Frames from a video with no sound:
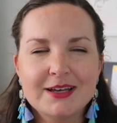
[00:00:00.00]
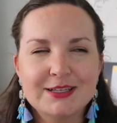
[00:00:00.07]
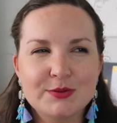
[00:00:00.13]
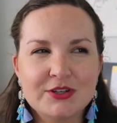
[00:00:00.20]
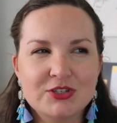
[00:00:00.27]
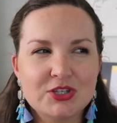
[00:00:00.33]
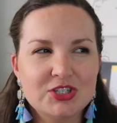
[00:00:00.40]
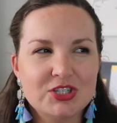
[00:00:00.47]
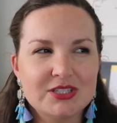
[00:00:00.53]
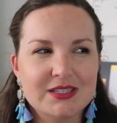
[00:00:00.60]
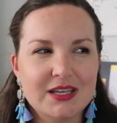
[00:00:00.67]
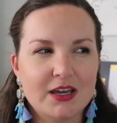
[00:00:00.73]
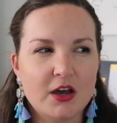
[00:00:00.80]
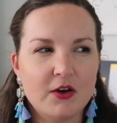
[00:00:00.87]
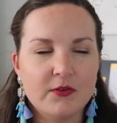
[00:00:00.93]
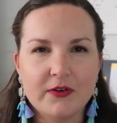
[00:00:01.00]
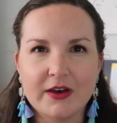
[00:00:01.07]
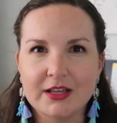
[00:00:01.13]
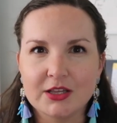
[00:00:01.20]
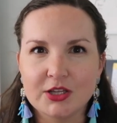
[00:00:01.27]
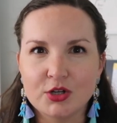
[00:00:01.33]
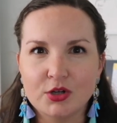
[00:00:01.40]
especially just like a
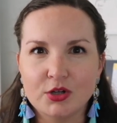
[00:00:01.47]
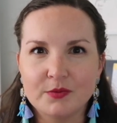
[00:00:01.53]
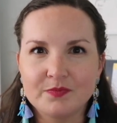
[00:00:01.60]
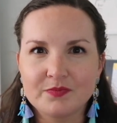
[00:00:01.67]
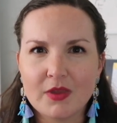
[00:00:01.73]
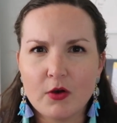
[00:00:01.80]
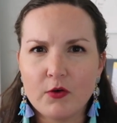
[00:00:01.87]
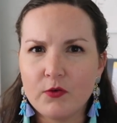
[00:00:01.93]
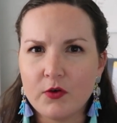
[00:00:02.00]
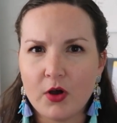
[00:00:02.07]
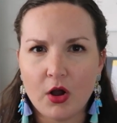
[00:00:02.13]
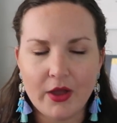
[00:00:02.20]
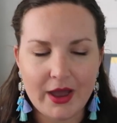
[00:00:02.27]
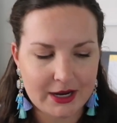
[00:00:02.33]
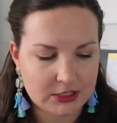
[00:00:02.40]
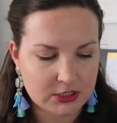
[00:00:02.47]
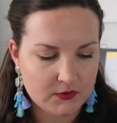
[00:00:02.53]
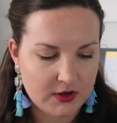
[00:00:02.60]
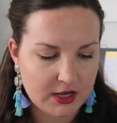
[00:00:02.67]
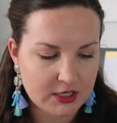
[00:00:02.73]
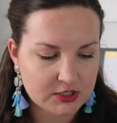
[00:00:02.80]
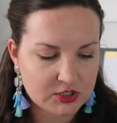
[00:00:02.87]
fun little fall activity.